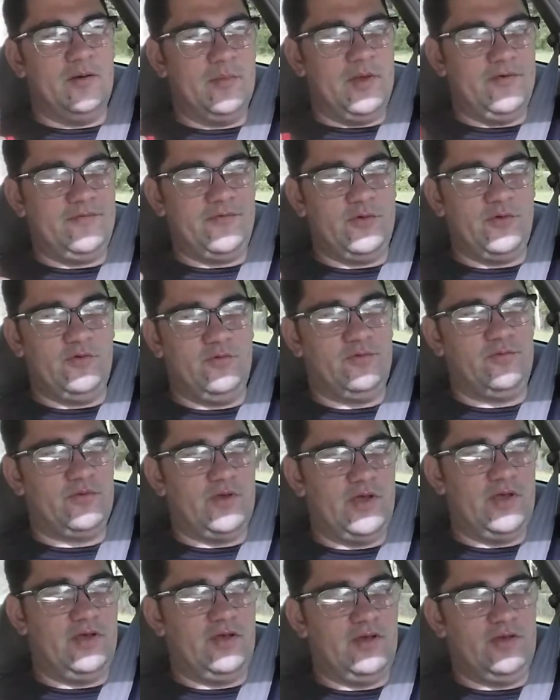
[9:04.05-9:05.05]
If you
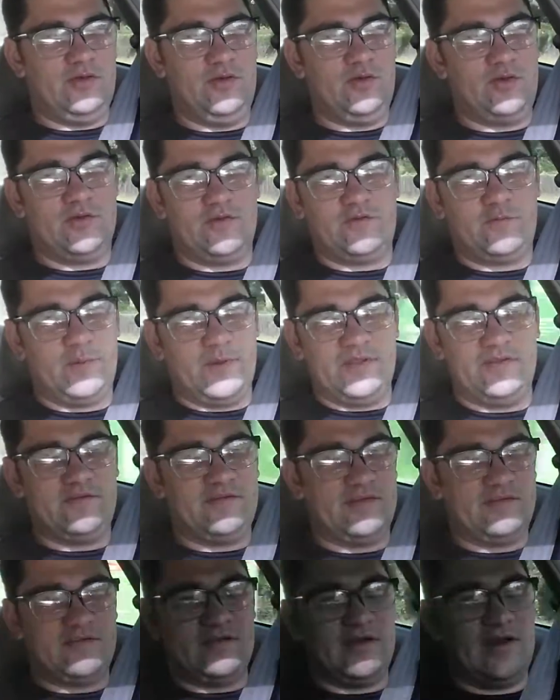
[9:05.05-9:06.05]
can spend
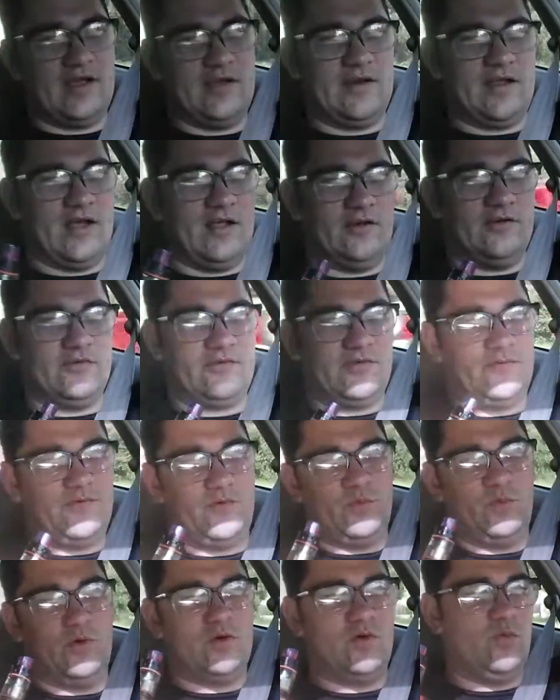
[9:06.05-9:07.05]
$69 if
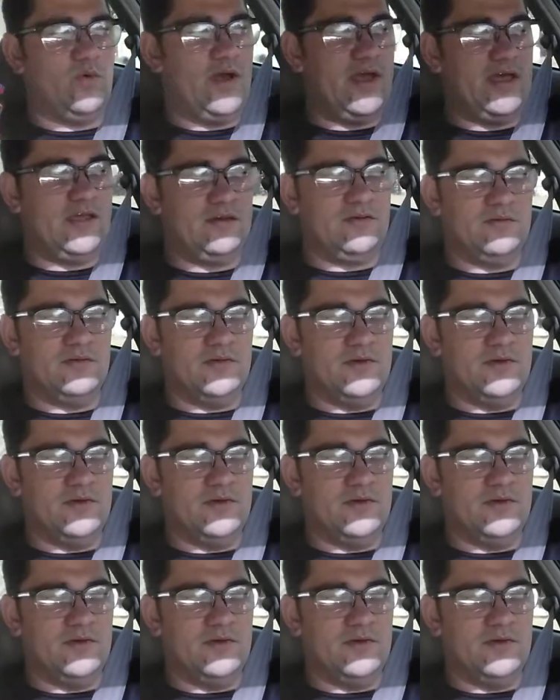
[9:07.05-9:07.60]
you want to wait,